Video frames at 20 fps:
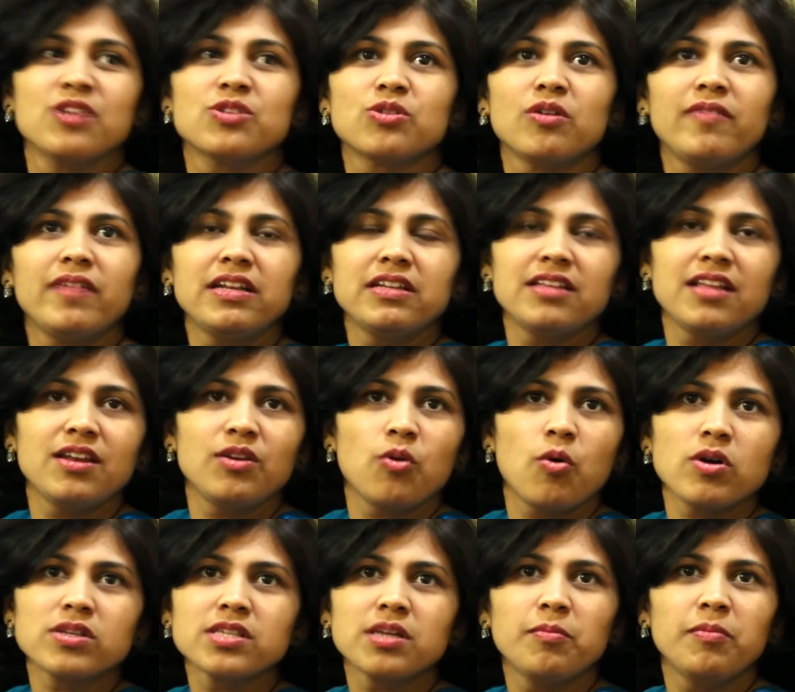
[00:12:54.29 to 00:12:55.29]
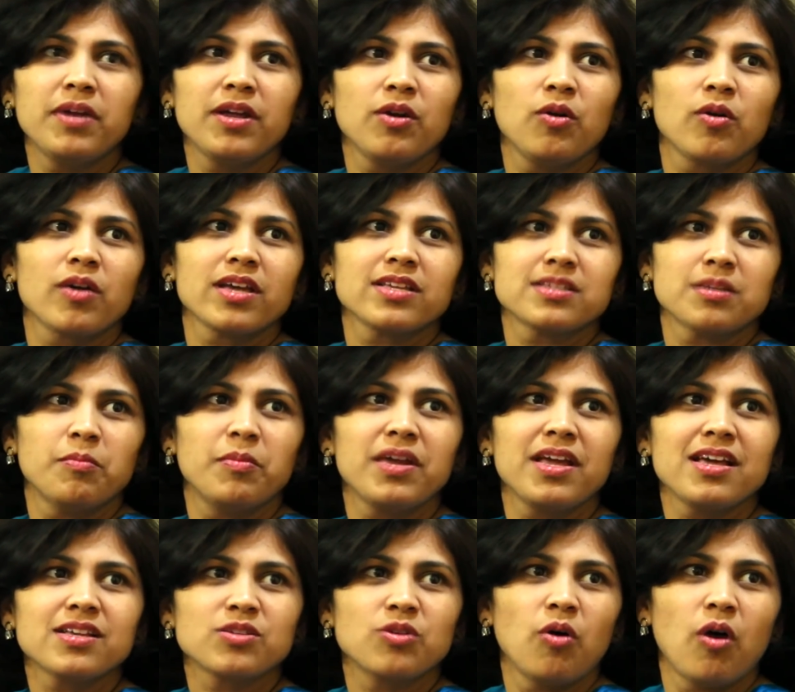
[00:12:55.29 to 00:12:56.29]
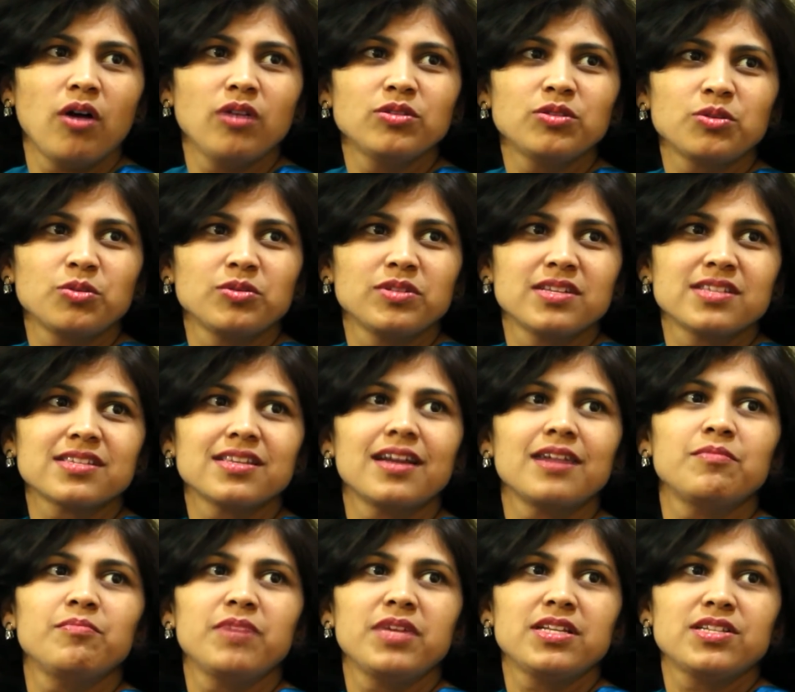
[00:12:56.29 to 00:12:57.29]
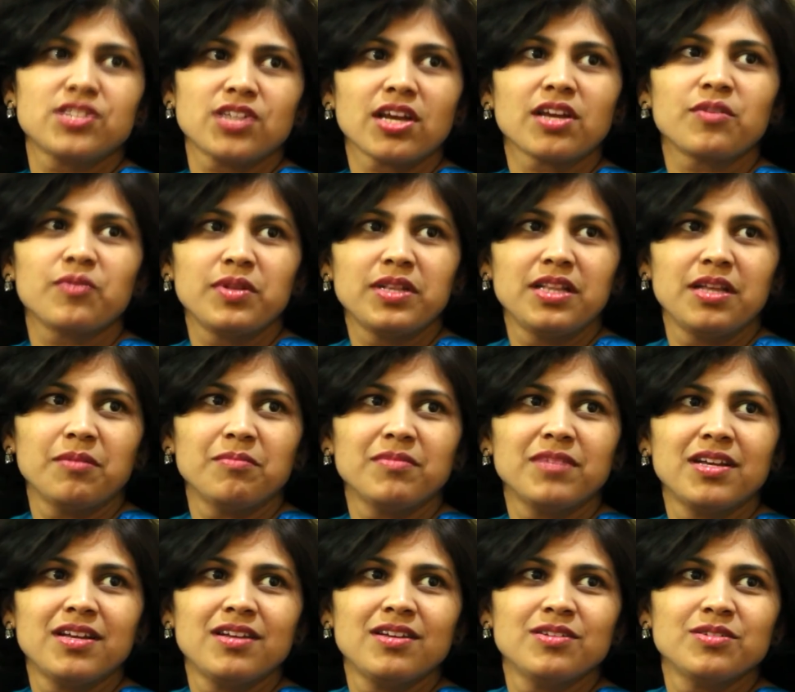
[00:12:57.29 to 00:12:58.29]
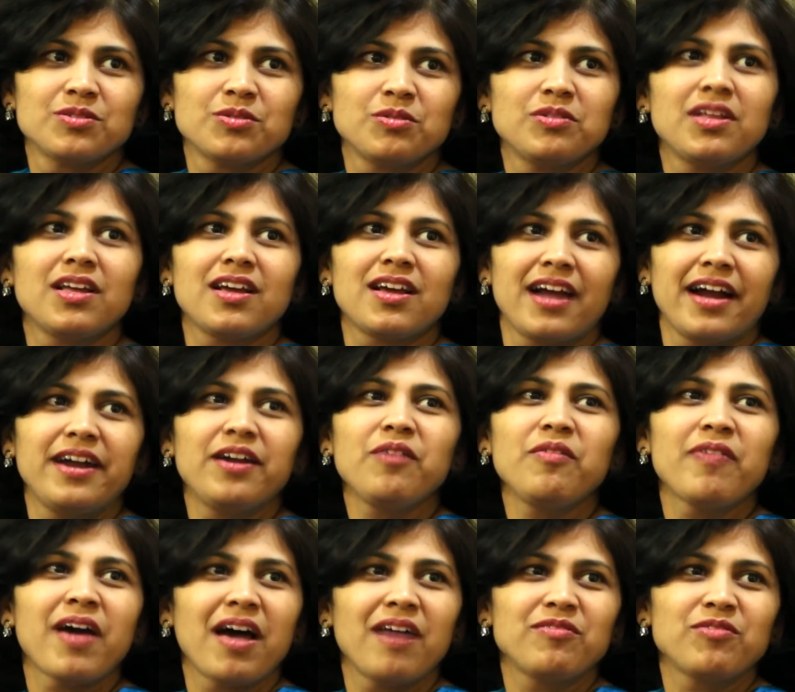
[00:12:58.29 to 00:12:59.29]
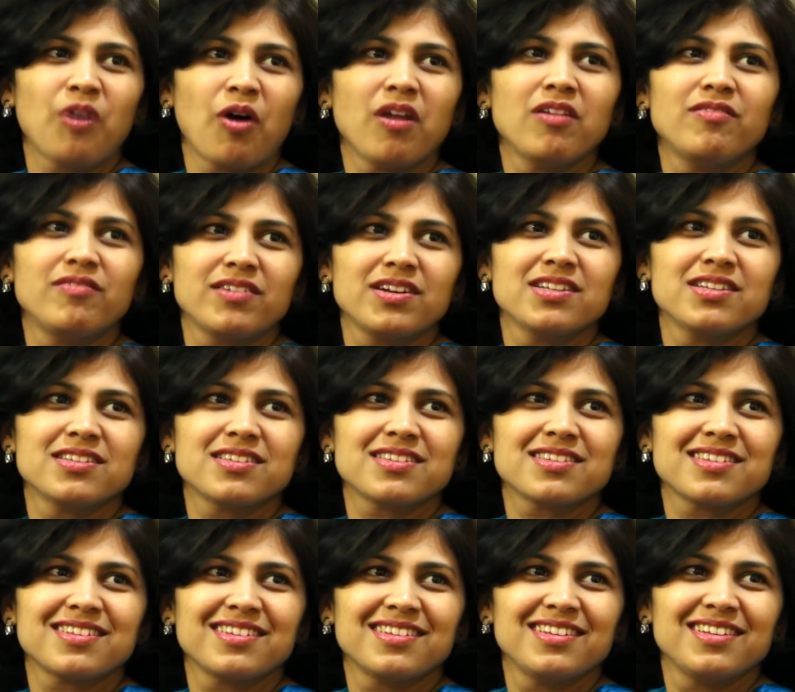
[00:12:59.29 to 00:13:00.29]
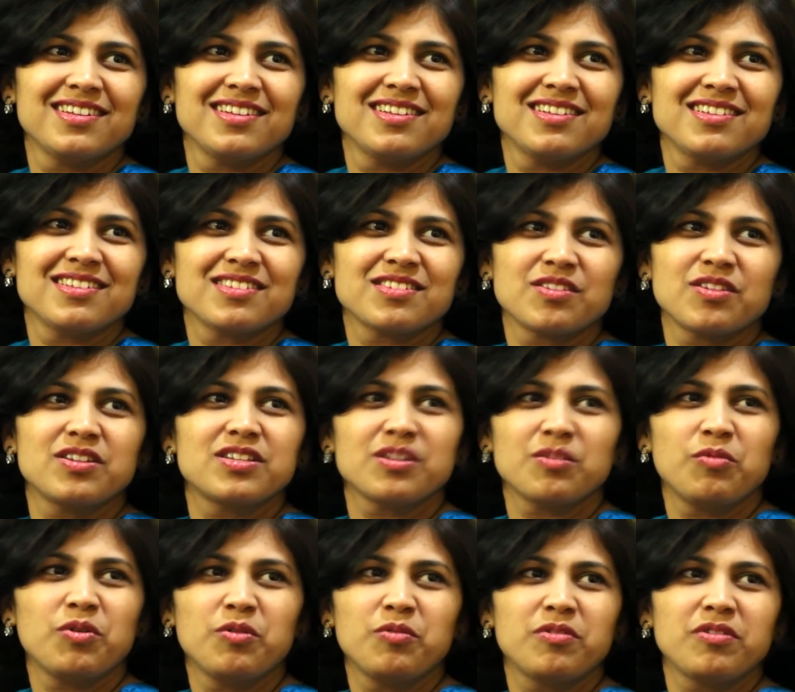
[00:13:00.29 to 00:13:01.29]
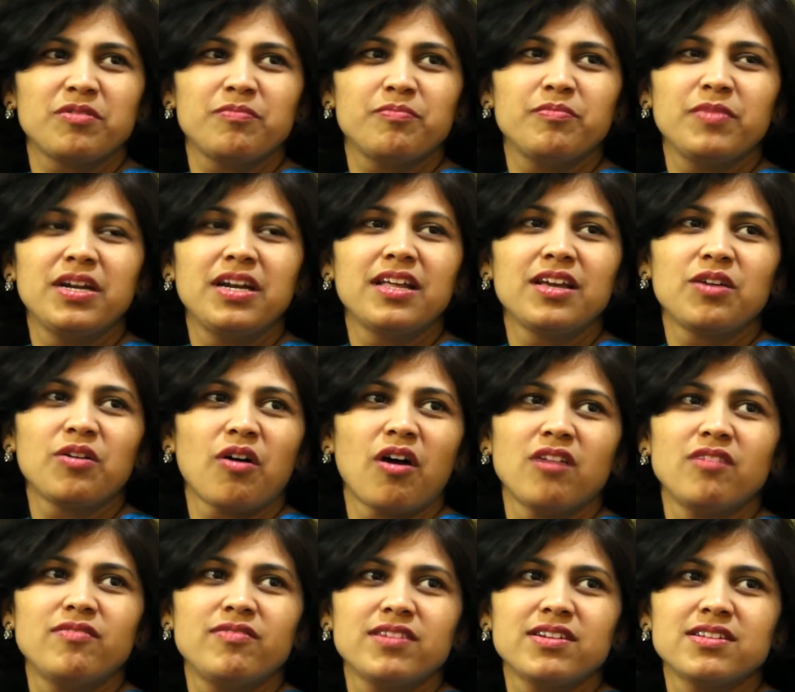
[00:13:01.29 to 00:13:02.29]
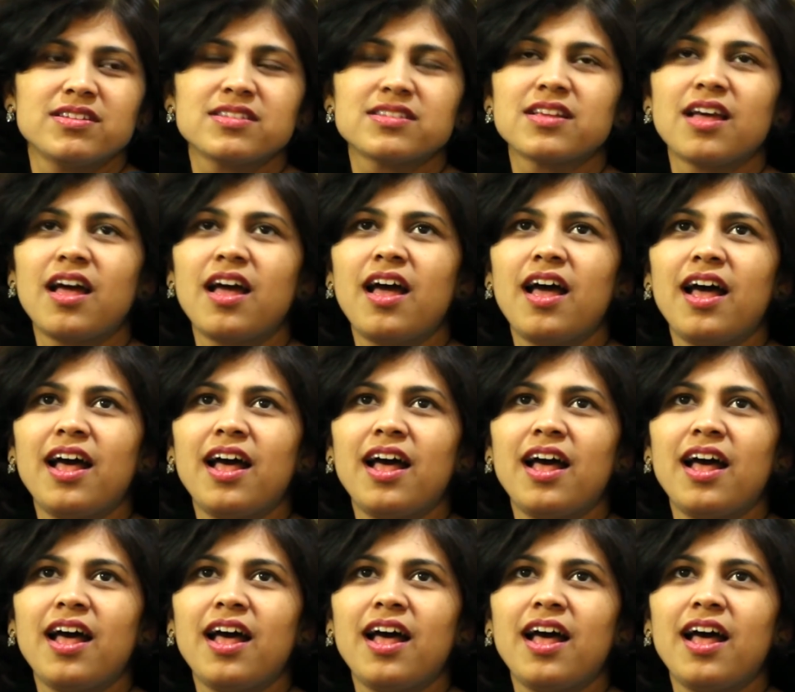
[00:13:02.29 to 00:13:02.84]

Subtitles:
So when they know somebody, okay, somebody has gone through this, let me check with them. So they kind of have confidence. So it's about building confidence.